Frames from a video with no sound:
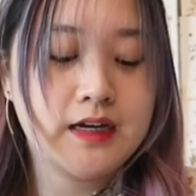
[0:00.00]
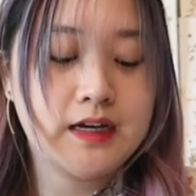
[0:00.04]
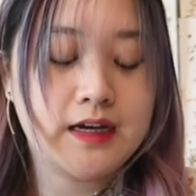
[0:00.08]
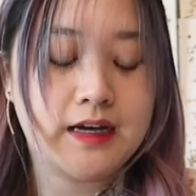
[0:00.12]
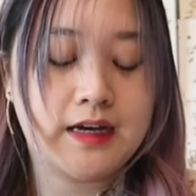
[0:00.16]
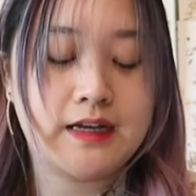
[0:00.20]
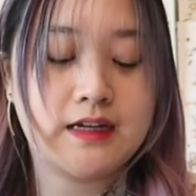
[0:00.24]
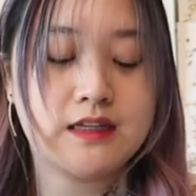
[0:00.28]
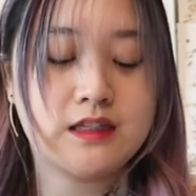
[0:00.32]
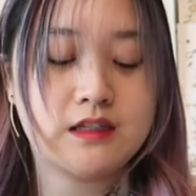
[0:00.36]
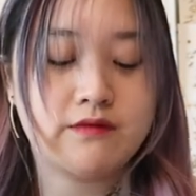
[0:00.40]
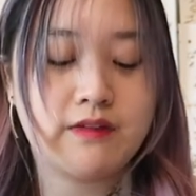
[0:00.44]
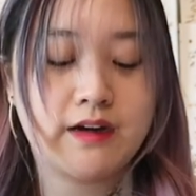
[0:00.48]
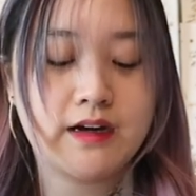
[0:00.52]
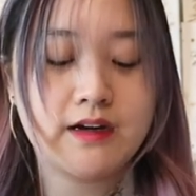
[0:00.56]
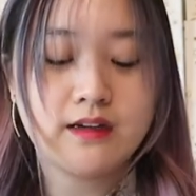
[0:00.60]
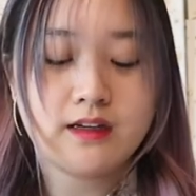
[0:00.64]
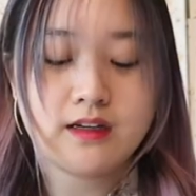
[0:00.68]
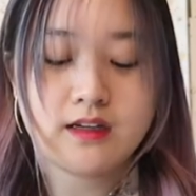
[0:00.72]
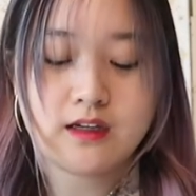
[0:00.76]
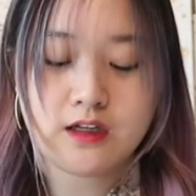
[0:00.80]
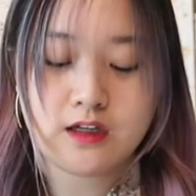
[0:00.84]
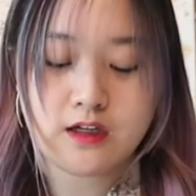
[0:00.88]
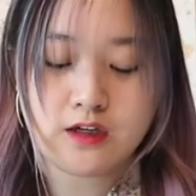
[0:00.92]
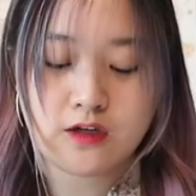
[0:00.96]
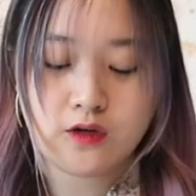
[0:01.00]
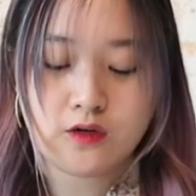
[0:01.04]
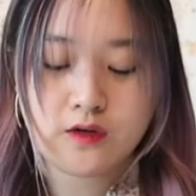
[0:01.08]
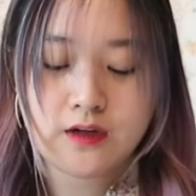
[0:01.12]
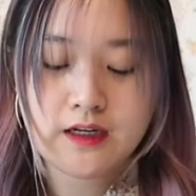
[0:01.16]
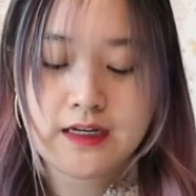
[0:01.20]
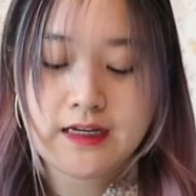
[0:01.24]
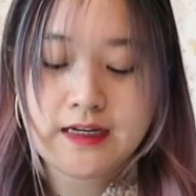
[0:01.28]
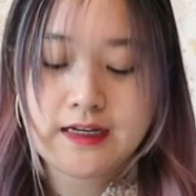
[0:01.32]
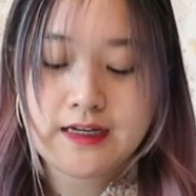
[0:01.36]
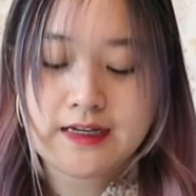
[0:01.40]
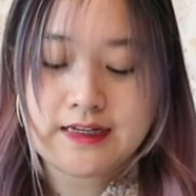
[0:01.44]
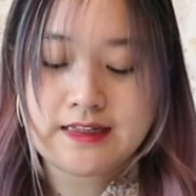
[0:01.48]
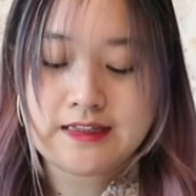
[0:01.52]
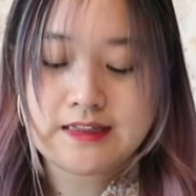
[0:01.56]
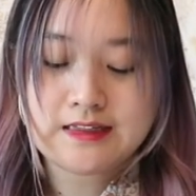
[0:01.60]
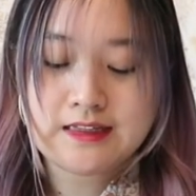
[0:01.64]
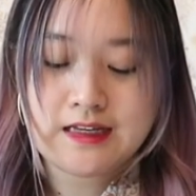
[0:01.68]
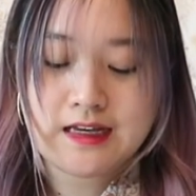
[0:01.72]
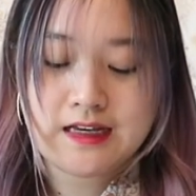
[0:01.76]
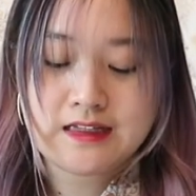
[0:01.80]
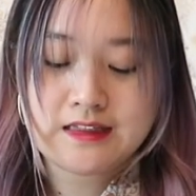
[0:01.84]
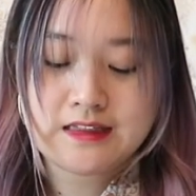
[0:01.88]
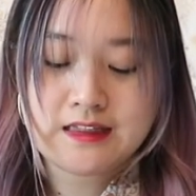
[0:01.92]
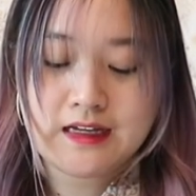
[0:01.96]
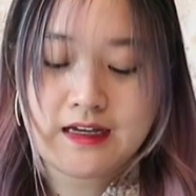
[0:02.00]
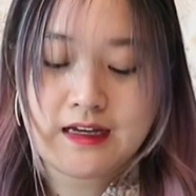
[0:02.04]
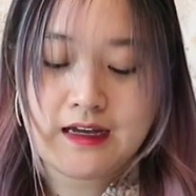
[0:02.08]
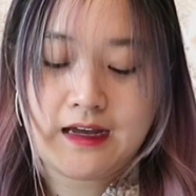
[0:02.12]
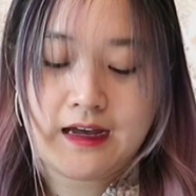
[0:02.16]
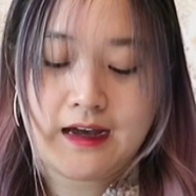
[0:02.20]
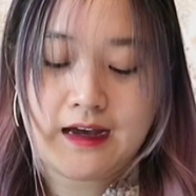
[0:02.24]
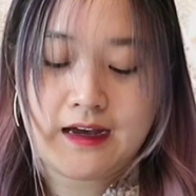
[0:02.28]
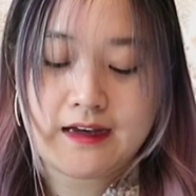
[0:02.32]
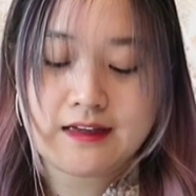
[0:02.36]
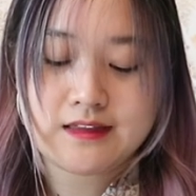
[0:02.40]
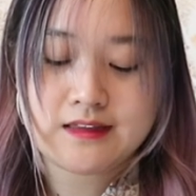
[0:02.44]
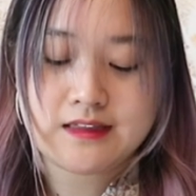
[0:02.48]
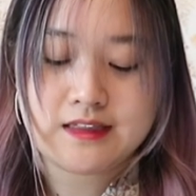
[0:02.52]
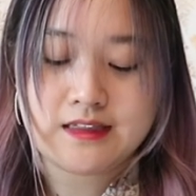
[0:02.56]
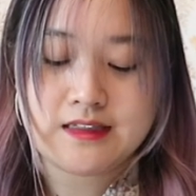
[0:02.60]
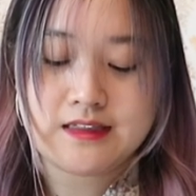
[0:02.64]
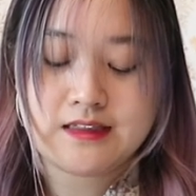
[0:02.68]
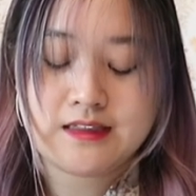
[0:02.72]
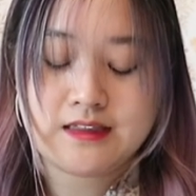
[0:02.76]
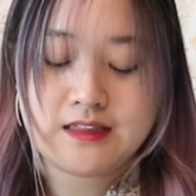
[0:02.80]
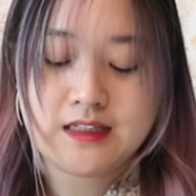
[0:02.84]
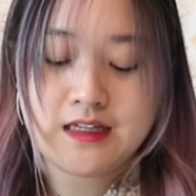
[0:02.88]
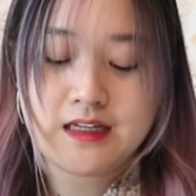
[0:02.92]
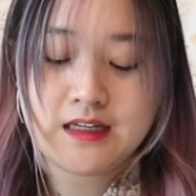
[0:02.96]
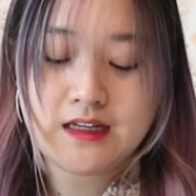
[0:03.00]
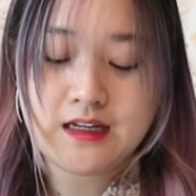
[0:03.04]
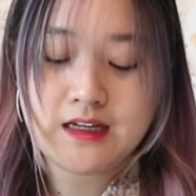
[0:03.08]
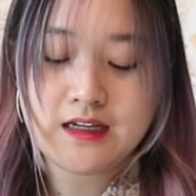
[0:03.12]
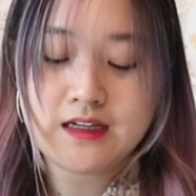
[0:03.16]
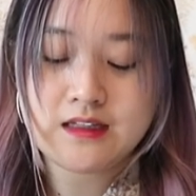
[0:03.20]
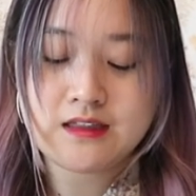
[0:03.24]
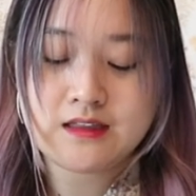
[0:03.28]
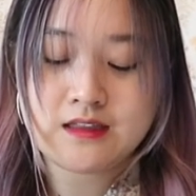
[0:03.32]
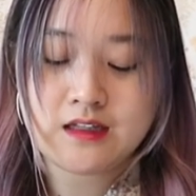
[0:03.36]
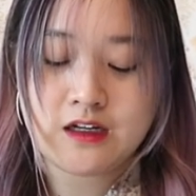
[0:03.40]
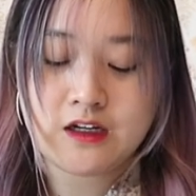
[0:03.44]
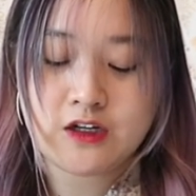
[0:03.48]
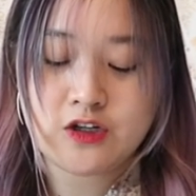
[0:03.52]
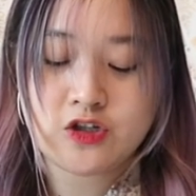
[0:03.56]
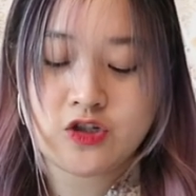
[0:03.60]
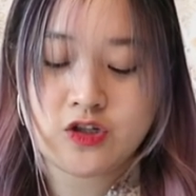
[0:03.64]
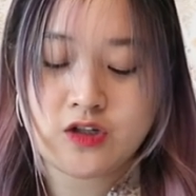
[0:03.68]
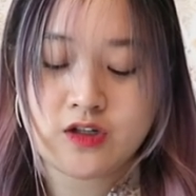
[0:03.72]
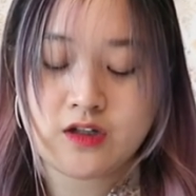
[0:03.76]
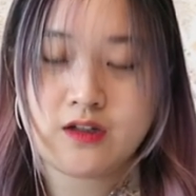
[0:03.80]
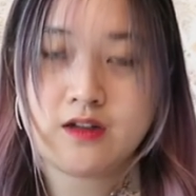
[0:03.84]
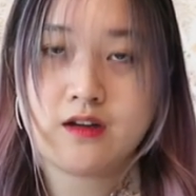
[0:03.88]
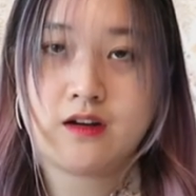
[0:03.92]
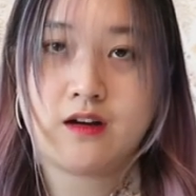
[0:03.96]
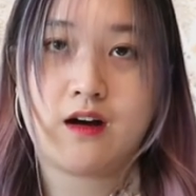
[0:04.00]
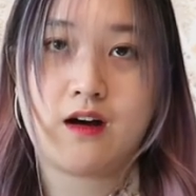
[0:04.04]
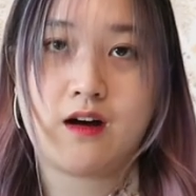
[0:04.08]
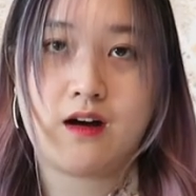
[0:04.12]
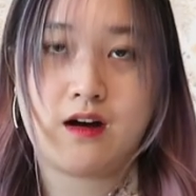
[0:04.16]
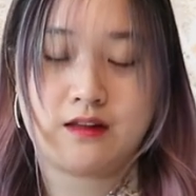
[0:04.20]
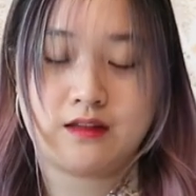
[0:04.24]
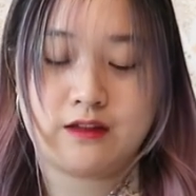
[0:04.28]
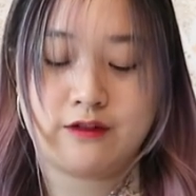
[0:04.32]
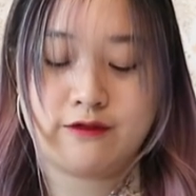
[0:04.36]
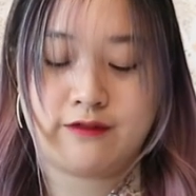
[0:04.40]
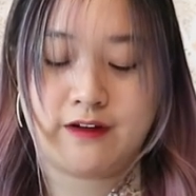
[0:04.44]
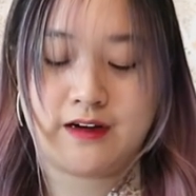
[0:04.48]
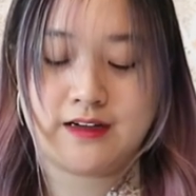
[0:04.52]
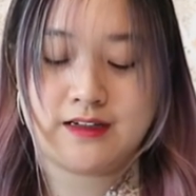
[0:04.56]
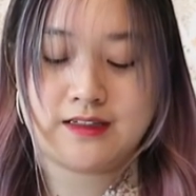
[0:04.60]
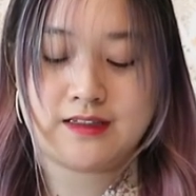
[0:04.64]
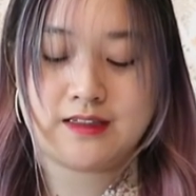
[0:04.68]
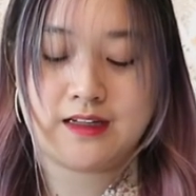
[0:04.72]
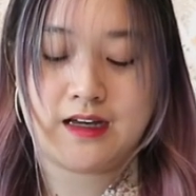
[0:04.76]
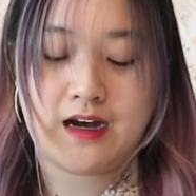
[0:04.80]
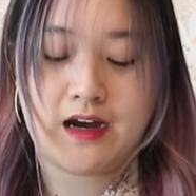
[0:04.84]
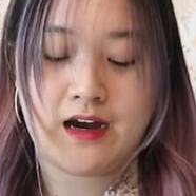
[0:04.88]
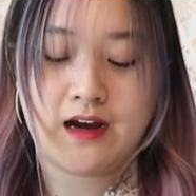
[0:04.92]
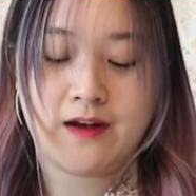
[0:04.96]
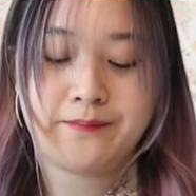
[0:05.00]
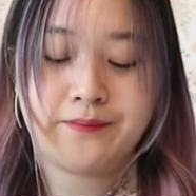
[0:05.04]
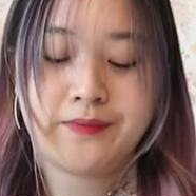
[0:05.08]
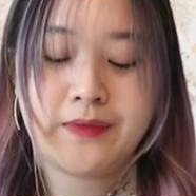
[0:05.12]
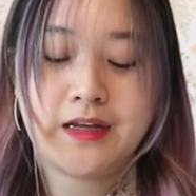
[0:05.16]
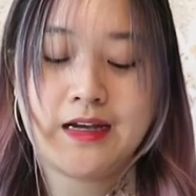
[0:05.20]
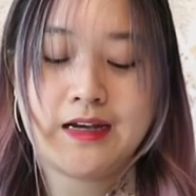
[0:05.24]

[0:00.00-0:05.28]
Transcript: It is very cute. It says that it has the CD signature on the front side.